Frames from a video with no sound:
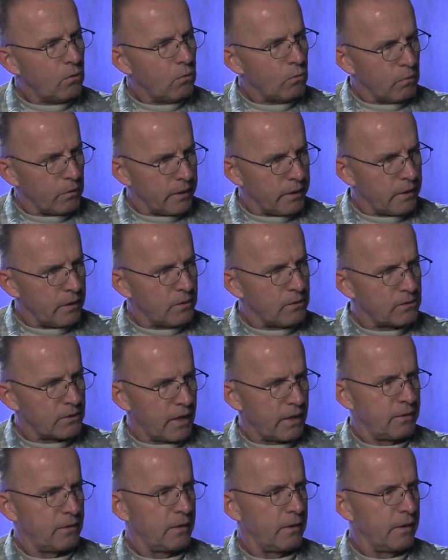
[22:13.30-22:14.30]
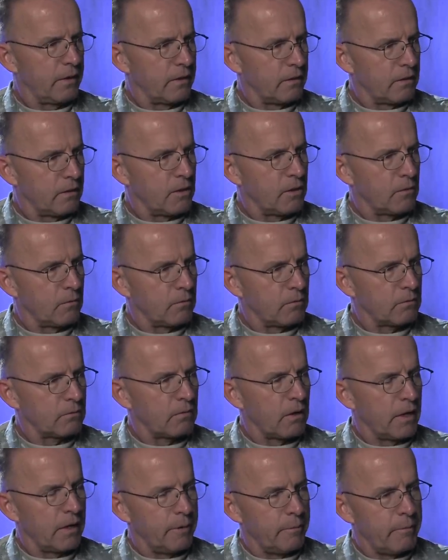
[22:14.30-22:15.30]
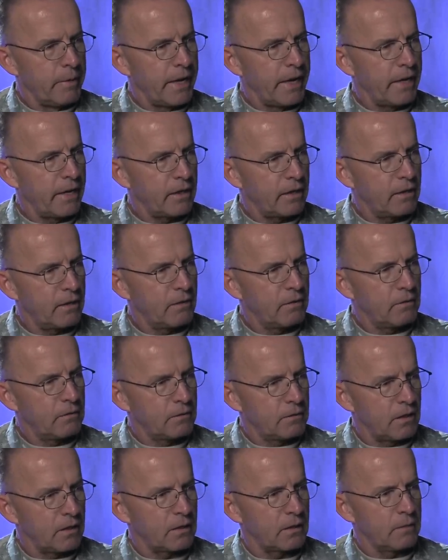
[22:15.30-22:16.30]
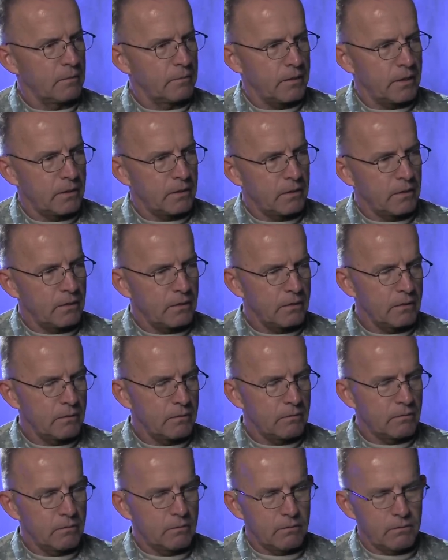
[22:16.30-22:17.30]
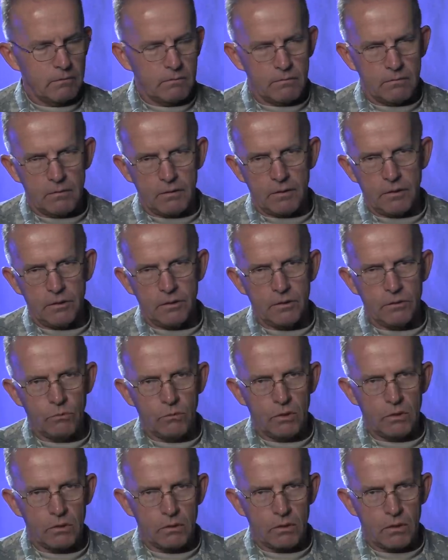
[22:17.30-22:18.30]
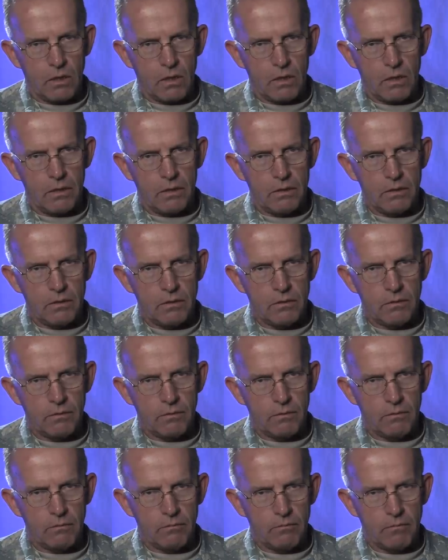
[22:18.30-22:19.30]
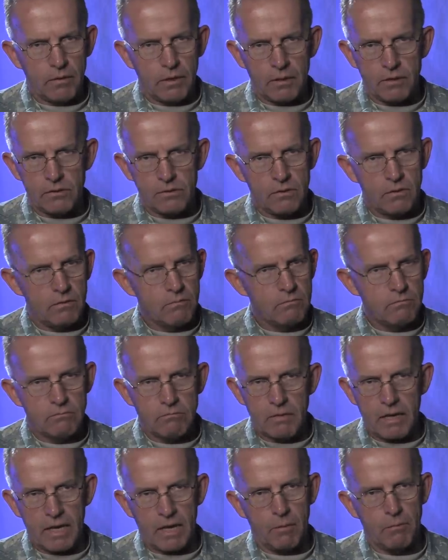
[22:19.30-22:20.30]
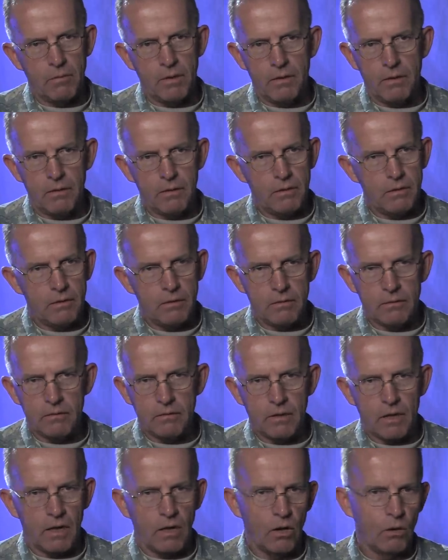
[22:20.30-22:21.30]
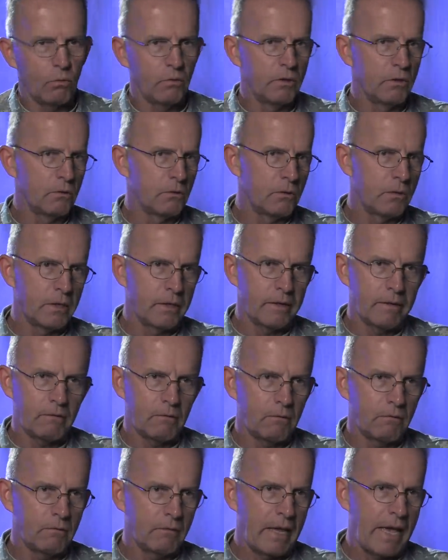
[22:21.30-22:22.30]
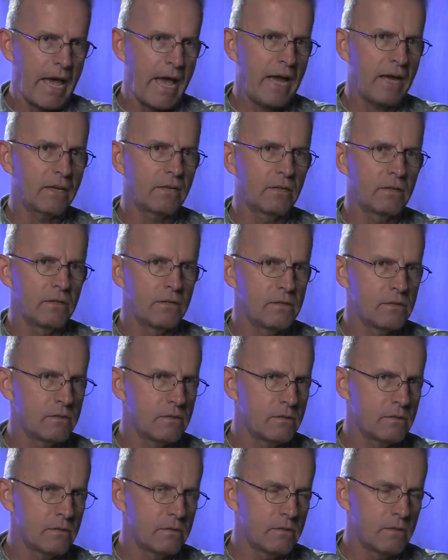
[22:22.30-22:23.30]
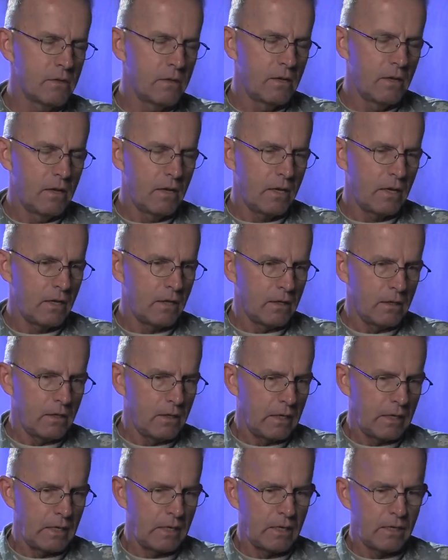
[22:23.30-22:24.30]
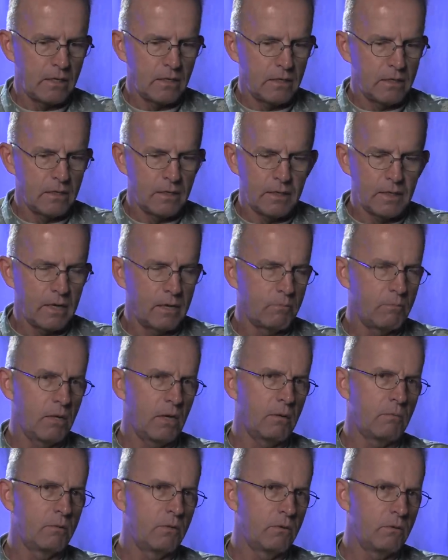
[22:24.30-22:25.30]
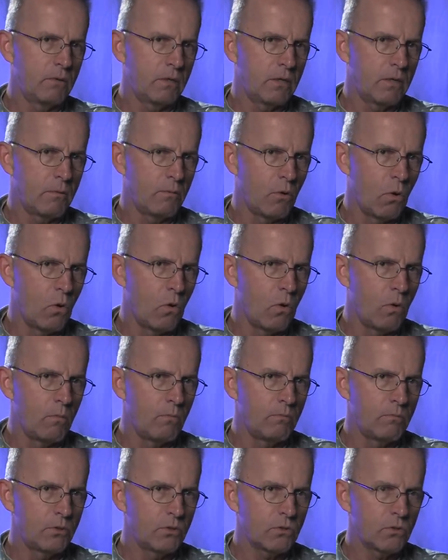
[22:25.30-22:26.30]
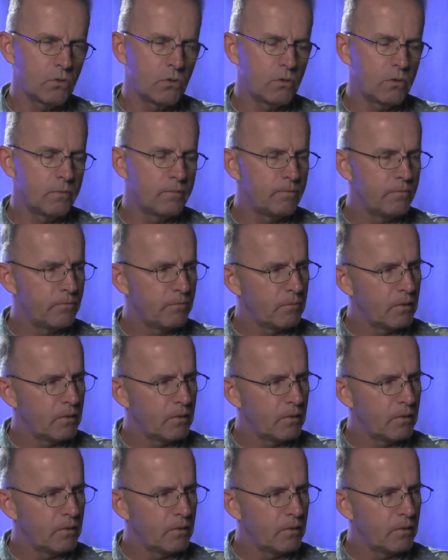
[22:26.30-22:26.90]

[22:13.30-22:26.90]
we sat together on the ride back and talked about our year we were gone and things that happened and how we were going to react because he didn't have the opportunity to come home. So,